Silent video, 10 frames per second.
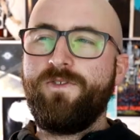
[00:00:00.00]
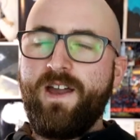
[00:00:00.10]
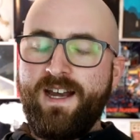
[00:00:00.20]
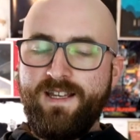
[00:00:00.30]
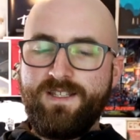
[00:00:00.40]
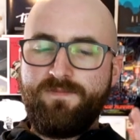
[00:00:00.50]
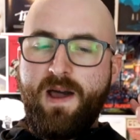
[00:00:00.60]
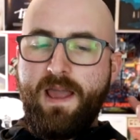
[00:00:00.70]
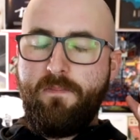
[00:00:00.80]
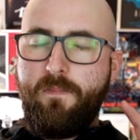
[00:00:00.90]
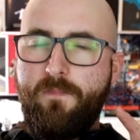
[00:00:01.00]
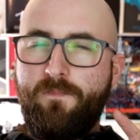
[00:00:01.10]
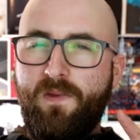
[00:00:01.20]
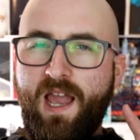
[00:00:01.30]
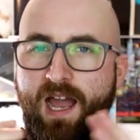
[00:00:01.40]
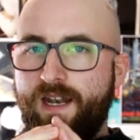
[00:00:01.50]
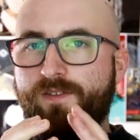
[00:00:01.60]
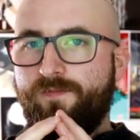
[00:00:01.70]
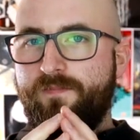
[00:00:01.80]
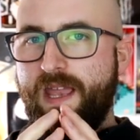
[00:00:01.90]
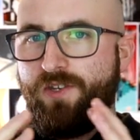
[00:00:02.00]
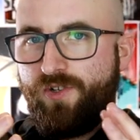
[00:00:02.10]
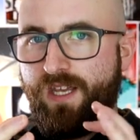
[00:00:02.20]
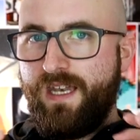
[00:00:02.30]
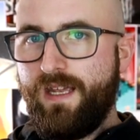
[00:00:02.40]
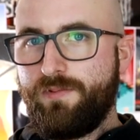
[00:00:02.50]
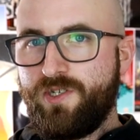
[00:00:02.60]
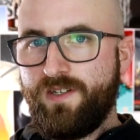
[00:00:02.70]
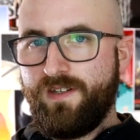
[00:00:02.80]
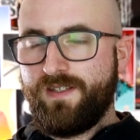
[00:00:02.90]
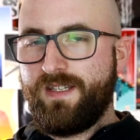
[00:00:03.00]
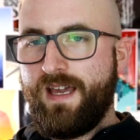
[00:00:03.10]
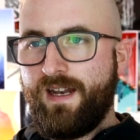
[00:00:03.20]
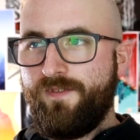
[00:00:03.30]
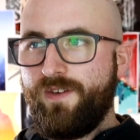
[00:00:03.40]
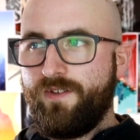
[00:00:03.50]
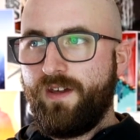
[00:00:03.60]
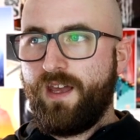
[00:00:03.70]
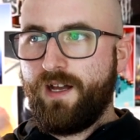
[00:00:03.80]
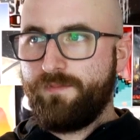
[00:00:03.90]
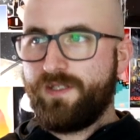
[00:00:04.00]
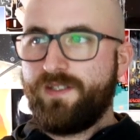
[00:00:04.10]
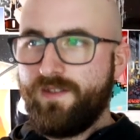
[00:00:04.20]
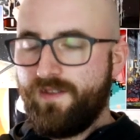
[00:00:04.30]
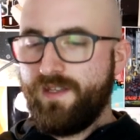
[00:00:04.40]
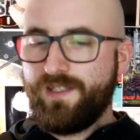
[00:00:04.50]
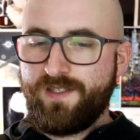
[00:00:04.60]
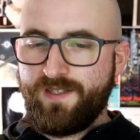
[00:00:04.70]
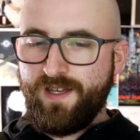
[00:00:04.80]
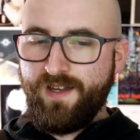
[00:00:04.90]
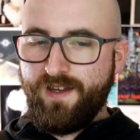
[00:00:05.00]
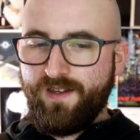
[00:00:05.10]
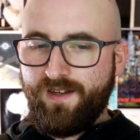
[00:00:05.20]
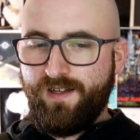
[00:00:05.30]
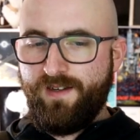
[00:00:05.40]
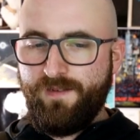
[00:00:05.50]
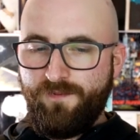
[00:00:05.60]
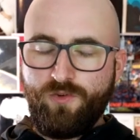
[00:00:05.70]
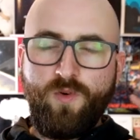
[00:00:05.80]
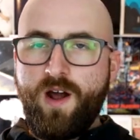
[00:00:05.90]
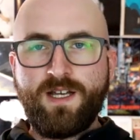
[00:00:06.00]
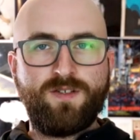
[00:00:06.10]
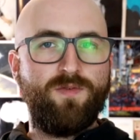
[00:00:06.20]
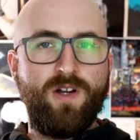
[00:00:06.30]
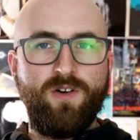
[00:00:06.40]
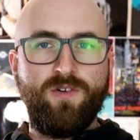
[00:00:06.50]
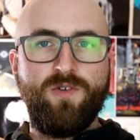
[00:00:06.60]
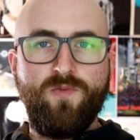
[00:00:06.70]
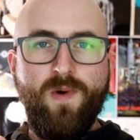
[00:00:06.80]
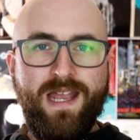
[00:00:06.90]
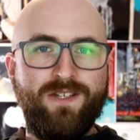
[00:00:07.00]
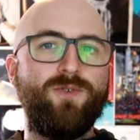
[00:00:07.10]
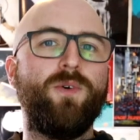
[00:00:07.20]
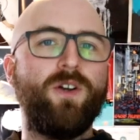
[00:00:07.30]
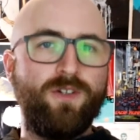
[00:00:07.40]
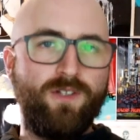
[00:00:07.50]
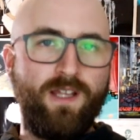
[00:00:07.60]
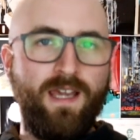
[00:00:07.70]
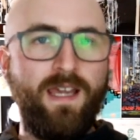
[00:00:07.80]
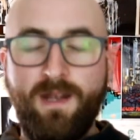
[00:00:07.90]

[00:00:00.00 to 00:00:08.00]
So that is my kind of major conniption is that I feel it comes to this uh, crossroad way too early.